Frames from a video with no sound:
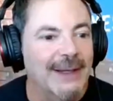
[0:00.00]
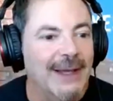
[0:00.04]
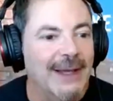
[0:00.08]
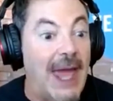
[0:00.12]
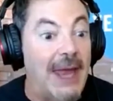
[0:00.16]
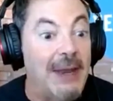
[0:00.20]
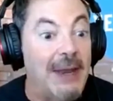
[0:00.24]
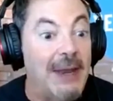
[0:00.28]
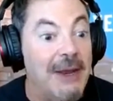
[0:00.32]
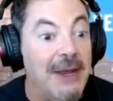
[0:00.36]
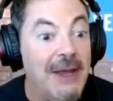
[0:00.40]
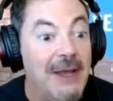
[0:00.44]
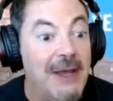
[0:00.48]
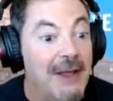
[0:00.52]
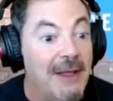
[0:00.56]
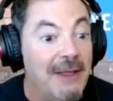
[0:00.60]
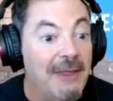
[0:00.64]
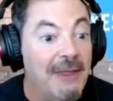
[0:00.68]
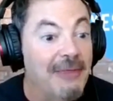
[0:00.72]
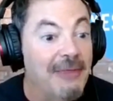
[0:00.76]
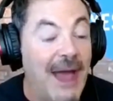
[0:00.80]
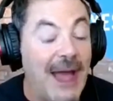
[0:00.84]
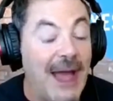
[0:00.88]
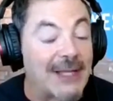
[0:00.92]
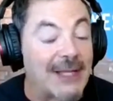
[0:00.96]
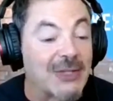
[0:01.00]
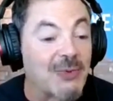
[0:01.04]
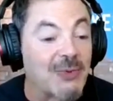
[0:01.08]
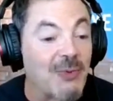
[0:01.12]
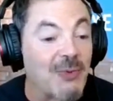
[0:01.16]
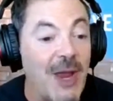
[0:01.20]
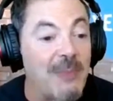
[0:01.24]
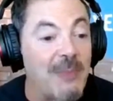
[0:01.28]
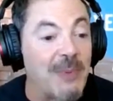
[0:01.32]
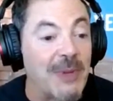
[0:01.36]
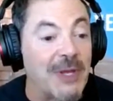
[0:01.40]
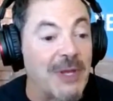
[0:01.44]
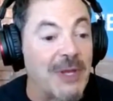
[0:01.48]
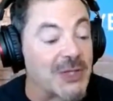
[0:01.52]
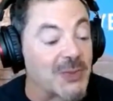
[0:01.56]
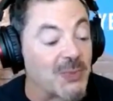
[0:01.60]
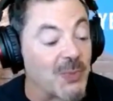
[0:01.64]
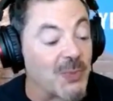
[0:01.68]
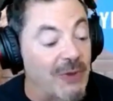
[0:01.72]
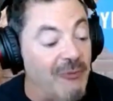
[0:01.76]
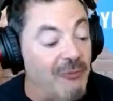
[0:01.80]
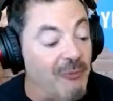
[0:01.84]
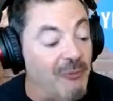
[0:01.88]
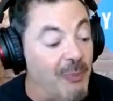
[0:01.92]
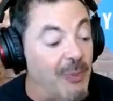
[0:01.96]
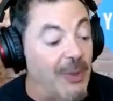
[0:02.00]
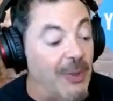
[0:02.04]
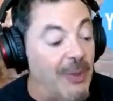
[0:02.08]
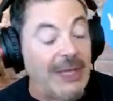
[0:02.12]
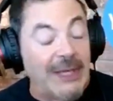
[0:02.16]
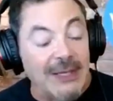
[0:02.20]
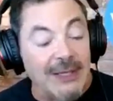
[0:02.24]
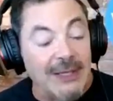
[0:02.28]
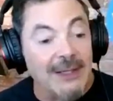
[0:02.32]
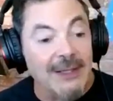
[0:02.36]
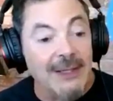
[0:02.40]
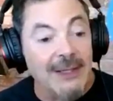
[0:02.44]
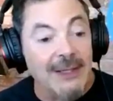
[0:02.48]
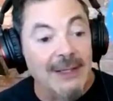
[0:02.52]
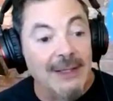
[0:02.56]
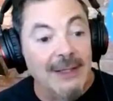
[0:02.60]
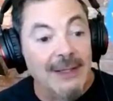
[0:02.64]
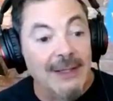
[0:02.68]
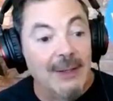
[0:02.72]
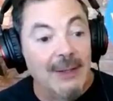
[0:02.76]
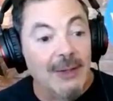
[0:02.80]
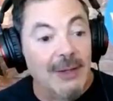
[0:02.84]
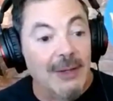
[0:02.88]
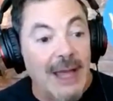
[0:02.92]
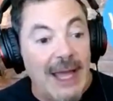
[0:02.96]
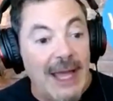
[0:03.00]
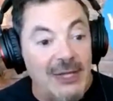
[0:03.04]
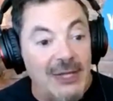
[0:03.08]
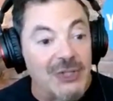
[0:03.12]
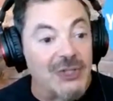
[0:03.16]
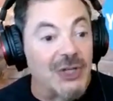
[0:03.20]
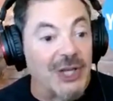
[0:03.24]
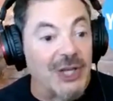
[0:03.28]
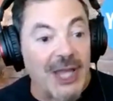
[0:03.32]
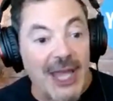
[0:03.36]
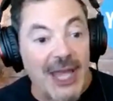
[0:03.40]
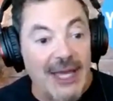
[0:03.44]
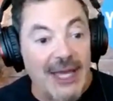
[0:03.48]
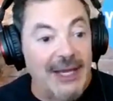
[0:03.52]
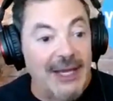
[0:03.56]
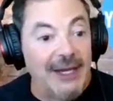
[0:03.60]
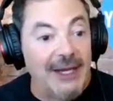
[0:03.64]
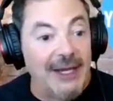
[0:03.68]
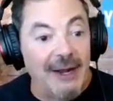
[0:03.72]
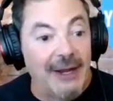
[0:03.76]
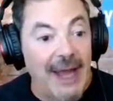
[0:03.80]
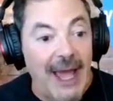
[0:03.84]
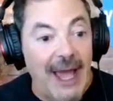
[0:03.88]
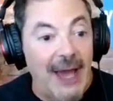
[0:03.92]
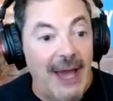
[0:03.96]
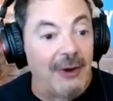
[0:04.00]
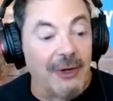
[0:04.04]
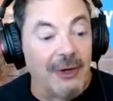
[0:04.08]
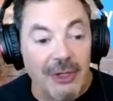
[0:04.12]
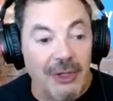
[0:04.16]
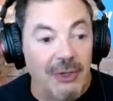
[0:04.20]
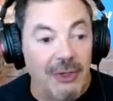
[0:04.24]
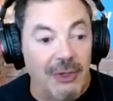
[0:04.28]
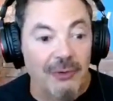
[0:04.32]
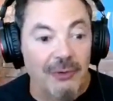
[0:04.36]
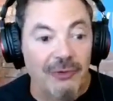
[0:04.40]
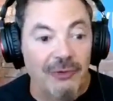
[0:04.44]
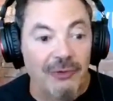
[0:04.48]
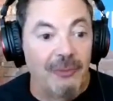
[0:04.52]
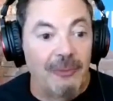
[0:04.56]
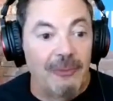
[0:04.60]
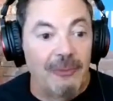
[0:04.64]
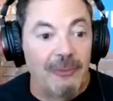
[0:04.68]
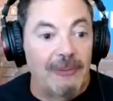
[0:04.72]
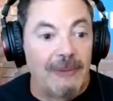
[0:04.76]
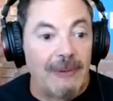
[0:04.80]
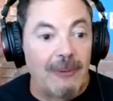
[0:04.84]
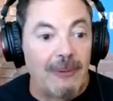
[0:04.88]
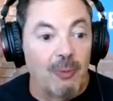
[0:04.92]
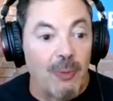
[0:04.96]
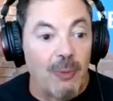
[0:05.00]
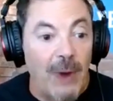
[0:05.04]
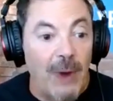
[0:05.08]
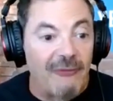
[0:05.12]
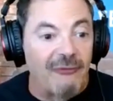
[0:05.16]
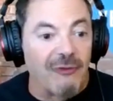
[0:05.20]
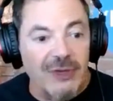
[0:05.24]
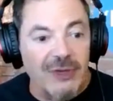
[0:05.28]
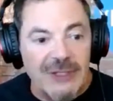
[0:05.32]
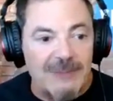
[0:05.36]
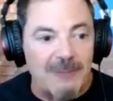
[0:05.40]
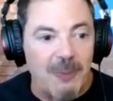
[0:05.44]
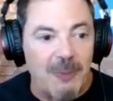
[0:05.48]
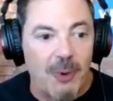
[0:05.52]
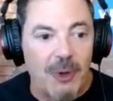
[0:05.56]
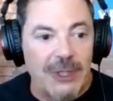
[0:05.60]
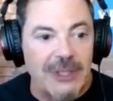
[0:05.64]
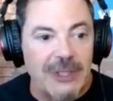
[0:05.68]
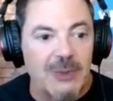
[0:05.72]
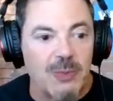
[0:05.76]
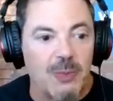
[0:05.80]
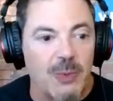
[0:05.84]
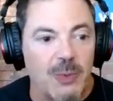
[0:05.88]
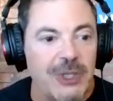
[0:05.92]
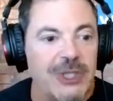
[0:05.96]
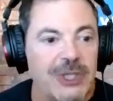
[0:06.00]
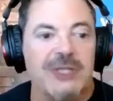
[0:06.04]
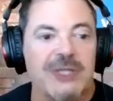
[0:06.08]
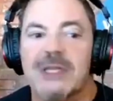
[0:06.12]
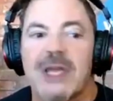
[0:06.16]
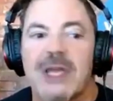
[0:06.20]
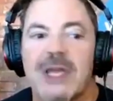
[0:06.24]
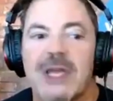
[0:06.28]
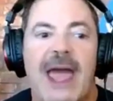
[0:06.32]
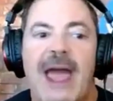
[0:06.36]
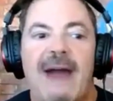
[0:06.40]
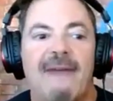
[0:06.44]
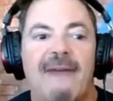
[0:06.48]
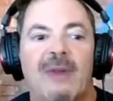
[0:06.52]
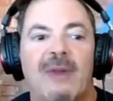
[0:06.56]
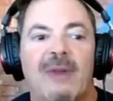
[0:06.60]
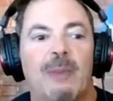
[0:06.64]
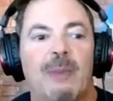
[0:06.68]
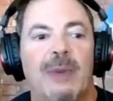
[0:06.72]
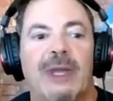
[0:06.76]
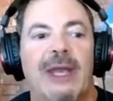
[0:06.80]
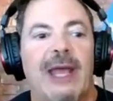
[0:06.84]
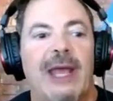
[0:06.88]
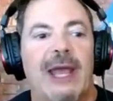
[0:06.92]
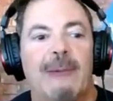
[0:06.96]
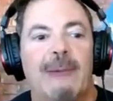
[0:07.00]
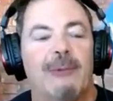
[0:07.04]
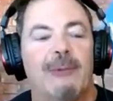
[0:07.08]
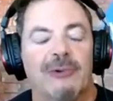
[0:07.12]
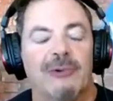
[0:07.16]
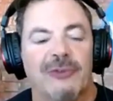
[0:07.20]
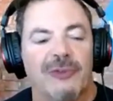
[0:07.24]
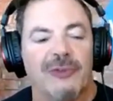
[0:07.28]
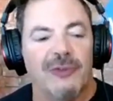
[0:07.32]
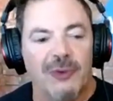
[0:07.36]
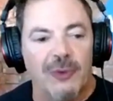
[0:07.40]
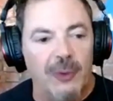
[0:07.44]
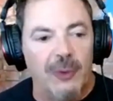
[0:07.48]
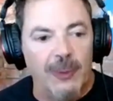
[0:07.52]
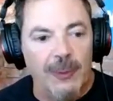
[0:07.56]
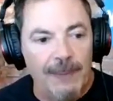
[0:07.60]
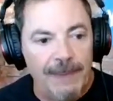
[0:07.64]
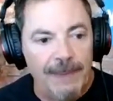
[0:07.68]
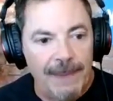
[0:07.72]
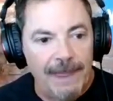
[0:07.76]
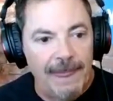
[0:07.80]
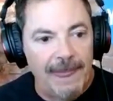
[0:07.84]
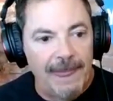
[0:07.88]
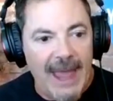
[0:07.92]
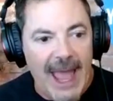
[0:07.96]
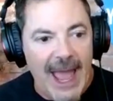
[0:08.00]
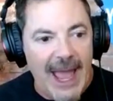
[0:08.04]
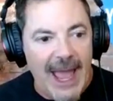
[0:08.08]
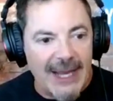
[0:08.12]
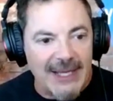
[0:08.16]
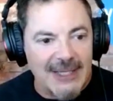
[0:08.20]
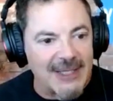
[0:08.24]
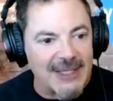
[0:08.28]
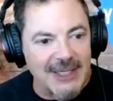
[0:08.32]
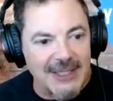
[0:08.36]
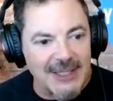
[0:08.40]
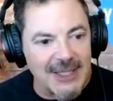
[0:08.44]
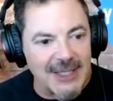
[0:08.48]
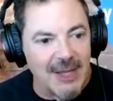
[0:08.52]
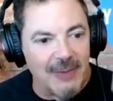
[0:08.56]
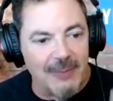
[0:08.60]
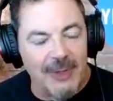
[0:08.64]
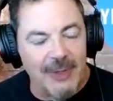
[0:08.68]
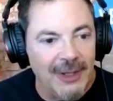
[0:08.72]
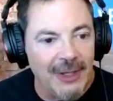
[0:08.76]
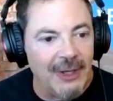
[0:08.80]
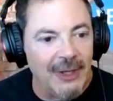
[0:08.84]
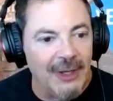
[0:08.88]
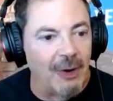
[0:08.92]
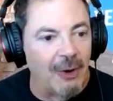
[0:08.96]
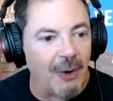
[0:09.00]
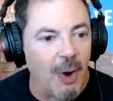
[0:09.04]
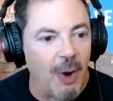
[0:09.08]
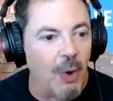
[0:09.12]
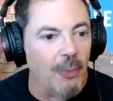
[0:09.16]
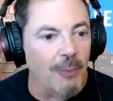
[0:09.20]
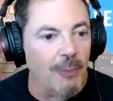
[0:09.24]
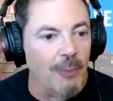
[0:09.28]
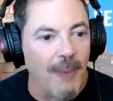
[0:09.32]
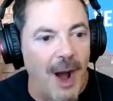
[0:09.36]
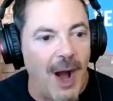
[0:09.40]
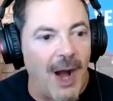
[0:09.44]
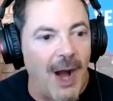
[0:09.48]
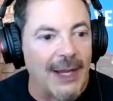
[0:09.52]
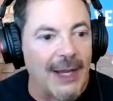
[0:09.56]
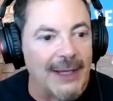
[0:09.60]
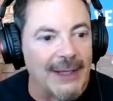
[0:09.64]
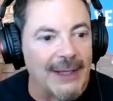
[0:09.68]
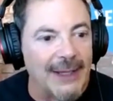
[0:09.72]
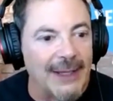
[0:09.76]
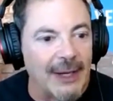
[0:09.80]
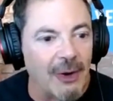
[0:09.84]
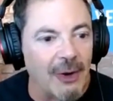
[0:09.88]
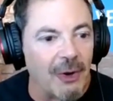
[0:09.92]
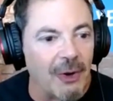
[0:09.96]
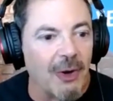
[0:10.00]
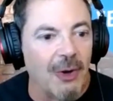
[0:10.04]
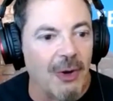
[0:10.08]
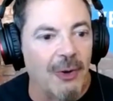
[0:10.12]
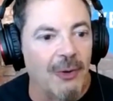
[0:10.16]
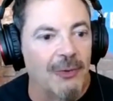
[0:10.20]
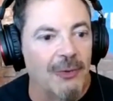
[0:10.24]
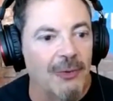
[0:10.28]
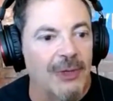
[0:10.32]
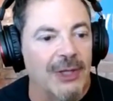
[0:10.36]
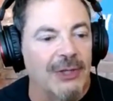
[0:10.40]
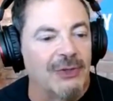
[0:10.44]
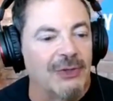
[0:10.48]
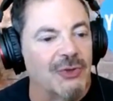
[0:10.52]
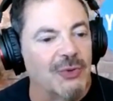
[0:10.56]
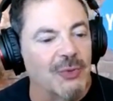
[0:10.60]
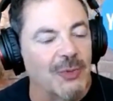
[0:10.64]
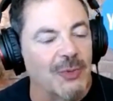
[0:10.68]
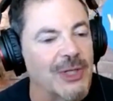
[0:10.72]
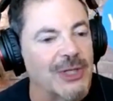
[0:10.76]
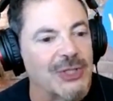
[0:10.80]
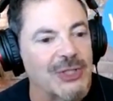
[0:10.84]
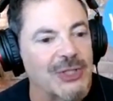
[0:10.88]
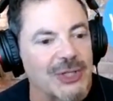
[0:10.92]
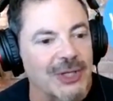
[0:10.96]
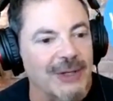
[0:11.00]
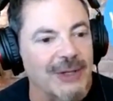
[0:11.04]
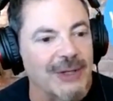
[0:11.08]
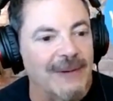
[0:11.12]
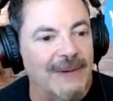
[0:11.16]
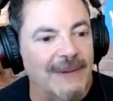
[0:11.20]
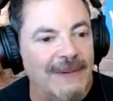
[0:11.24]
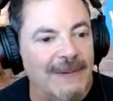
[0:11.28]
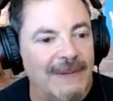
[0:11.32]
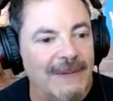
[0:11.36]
And that's great because we've been educated on how to use reference points. We just haven't been able to access them in our own mind and our own intuition.